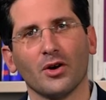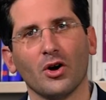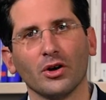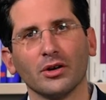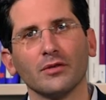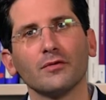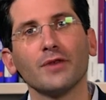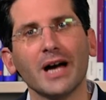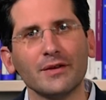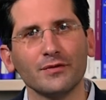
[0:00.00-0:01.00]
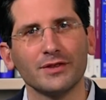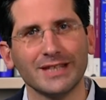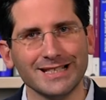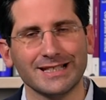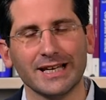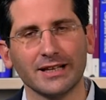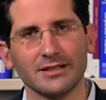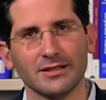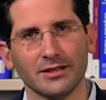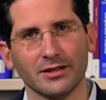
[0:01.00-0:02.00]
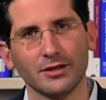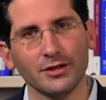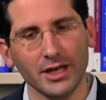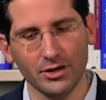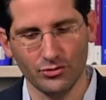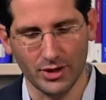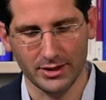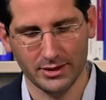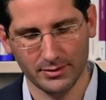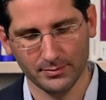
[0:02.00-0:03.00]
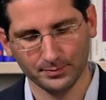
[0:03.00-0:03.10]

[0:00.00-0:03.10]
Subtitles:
on 5 distinct theories.